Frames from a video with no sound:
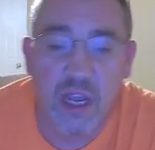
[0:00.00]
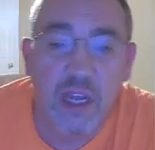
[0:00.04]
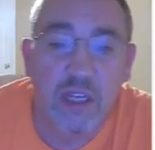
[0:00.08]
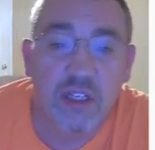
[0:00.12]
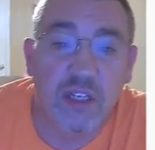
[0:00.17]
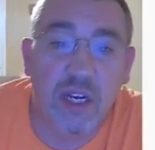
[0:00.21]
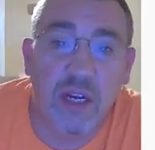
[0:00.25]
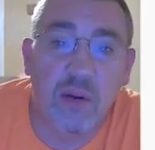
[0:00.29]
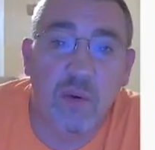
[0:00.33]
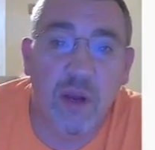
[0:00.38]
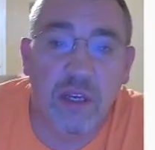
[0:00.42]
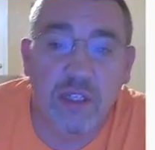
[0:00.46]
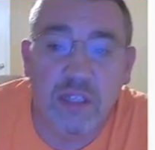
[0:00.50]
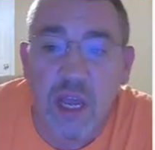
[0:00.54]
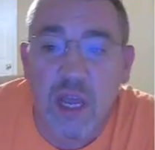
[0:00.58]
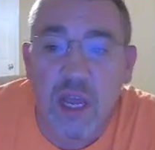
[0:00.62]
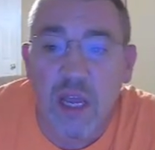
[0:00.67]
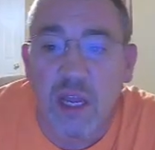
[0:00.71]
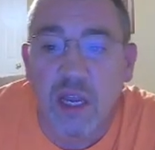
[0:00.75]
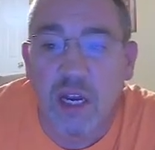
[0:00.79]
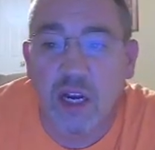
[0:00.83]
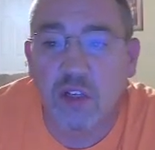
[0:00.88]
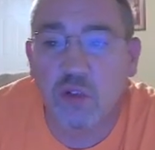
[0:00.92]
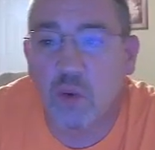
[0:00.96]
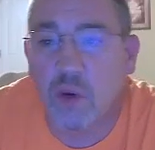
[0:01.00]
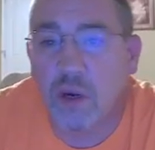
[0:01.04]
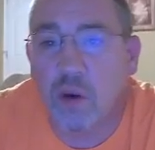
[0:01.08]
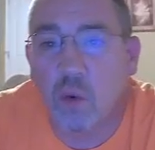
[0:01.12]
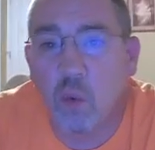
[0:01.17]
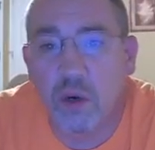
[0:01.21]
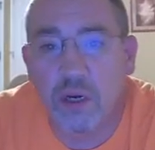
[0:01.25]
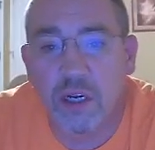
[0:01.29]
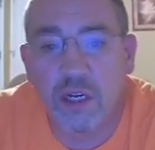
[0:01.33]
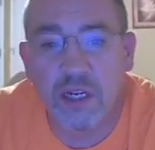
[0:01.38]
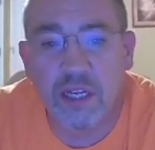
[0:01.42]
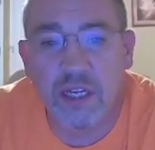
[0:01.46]
So, anyways, here's what I
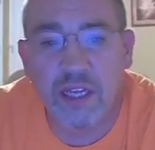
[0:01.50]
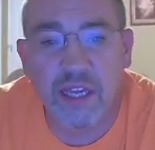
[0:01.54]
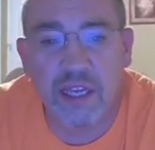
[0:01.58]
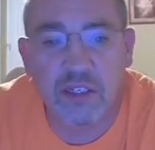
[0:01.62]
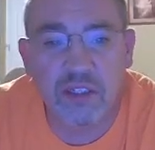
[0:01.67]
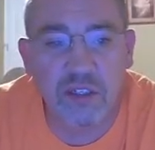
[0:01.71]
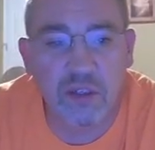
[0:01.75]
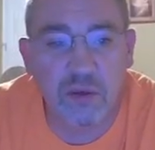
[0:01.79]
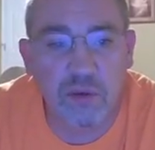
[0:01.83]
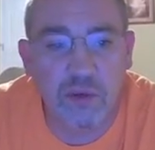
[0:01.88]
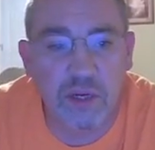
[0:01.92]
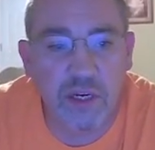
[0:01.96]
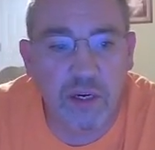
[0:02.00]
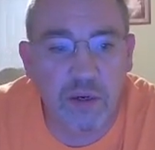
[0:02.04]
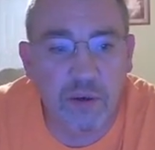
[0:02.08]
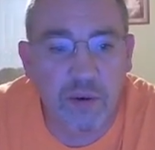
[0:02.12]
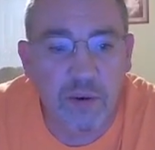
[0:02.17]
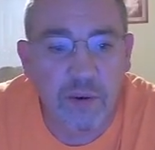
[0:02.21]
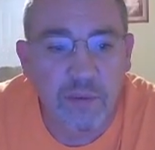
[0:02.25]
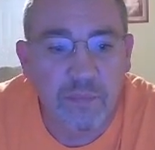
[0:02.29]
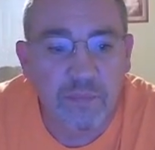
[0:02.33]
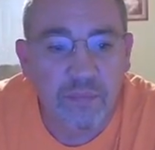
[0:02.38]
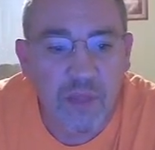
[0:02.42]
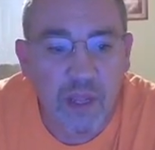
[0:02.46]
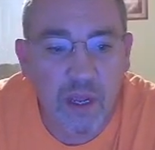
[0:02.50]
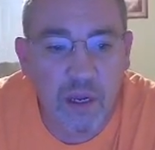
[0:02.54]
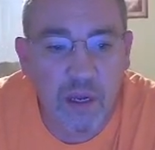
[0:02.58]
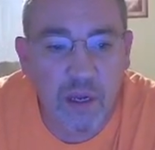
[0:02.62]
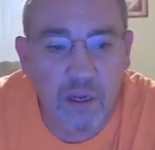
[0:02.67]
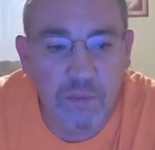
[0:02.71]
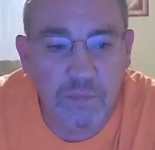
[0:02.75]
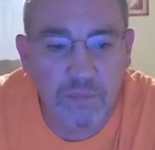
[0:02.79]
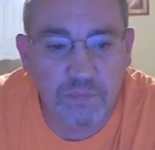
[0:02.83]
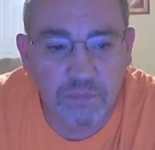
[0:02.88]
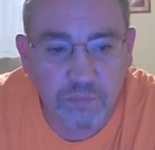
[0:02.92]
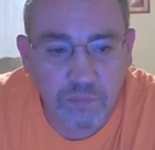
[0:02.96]
wanted to get to here.
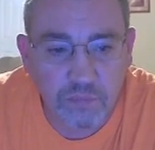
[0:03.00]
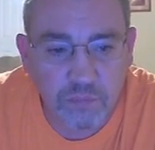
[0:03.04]
Um,